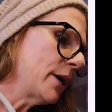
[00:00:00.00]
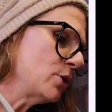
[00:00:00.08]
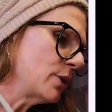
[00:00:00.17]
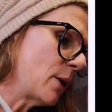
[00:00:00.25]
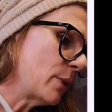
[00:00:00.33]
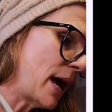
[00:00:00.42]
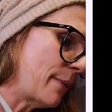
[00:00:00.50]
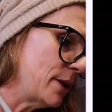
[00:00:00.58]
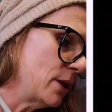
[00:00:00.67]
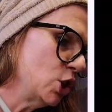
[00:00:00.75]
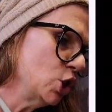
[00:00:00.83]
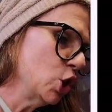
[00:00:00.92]
knew that would
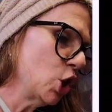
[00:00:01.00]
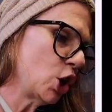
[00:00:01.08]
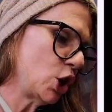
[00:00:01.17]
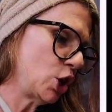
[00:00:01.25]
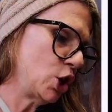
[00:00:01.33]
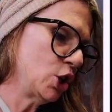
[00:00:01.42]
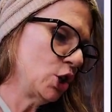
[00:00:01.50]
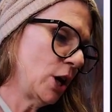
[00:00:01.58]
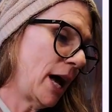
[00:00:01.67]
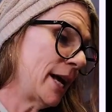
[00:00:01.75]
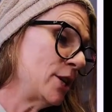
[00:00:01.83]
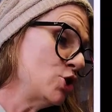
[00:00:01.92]
happen. Look.
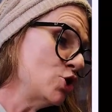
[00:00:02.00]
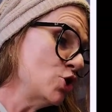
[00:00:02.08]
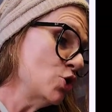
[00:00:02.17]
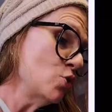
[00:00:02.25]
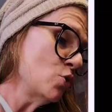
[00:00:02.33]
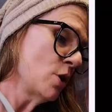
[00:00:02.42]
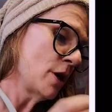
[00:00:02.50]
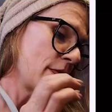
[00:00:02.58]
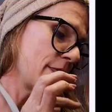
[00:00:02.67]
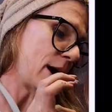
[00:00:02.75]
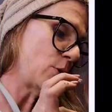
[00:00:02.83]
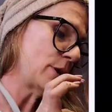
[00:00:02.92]
I knew
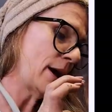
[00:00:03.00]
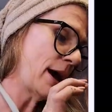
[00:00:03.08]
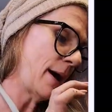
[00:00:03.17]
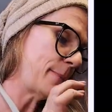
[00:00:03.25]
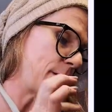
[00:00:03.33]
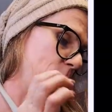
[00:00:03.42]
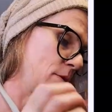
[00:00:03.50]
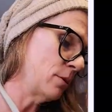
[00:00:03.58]
that would happen.